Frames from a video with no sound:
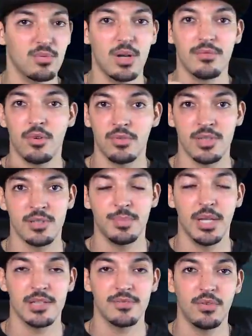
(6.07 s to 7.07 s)
One versus
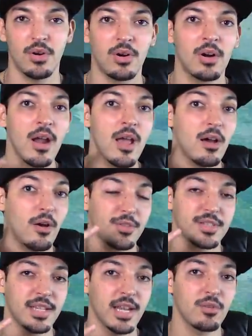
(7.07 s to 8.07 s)
PS4, on
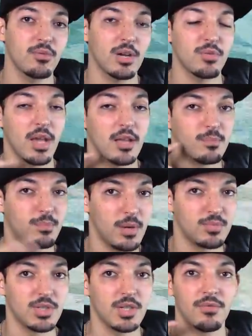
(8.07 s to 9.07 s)
the second one we had
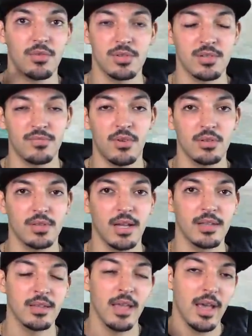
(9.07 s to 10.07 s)
PUBG versus
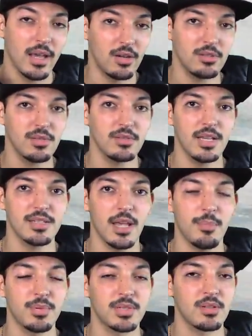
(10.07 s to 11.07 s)
Fortnite, and on today's
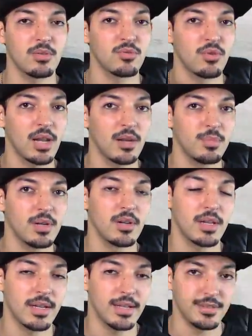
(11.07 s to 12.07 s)
episode we're going to be
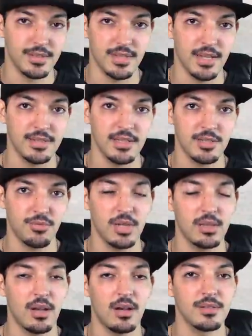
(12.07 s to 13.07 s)
looking at Assassin's
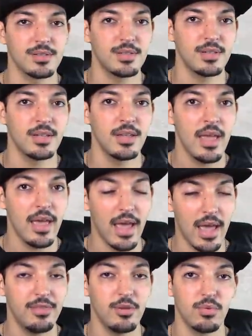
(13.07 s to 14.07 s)
Creed Odyssey
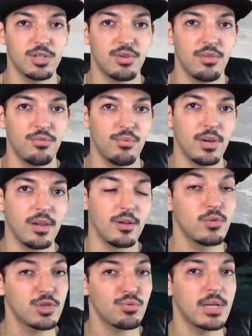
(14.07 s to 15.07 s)
and The Witcher
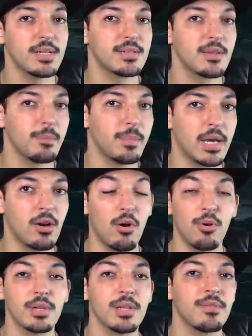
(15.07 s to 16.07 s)
3. Which one is the better
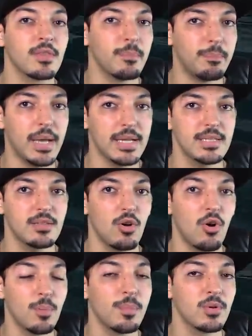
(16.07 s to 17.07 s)
or even the best
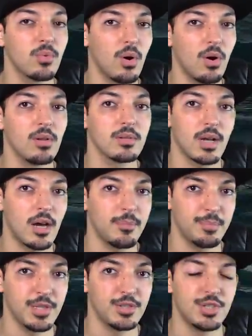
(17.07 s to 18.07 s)
open world
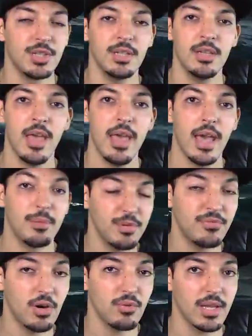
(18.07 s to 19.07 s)
RPG? And
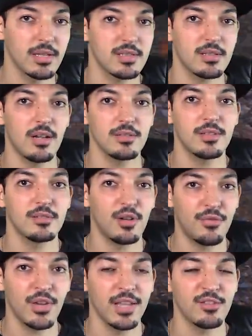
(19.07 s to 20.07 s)
before we get started,
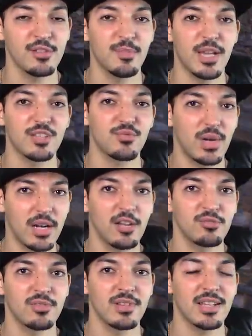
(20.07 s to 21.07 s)
don't forget to smash
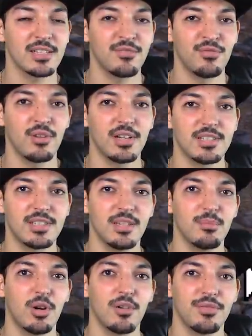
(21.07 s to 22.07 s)
100 likes if you want to
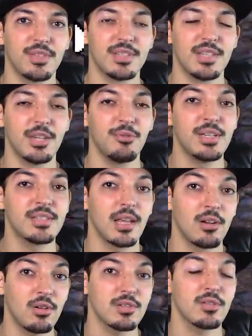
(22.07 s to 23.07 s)
see more of the series,
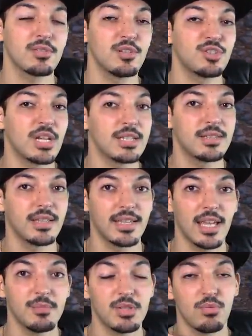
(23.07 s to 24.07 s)
and also suggest the
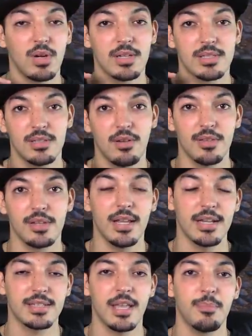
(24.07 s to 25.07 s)
games you want to see on the
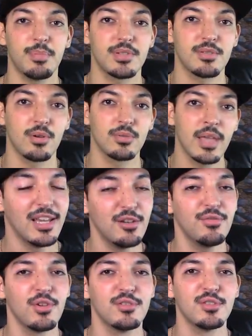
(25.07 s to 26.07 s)
next episode. And
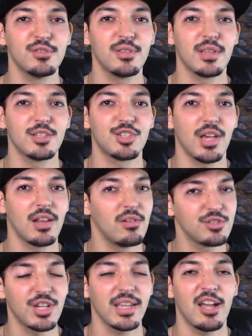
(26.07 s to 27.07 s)
if you're new to the
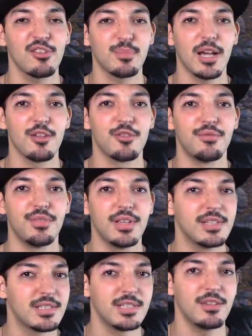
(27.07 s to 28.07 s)
channel, check out my other
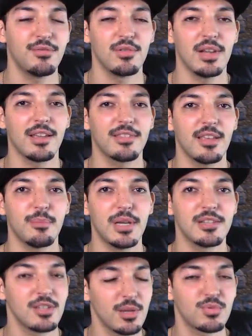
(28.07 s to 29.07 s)
vids, see if you like them,
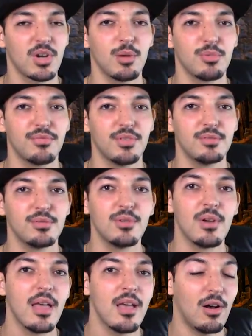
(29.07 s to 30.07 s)
and subscribe if you
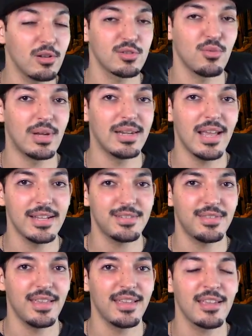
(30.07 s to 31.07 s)
do. Also, one
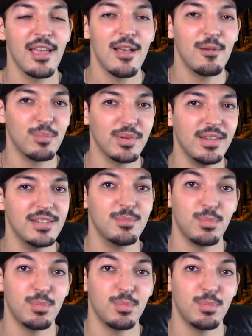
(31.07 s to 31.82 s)
last thing, please,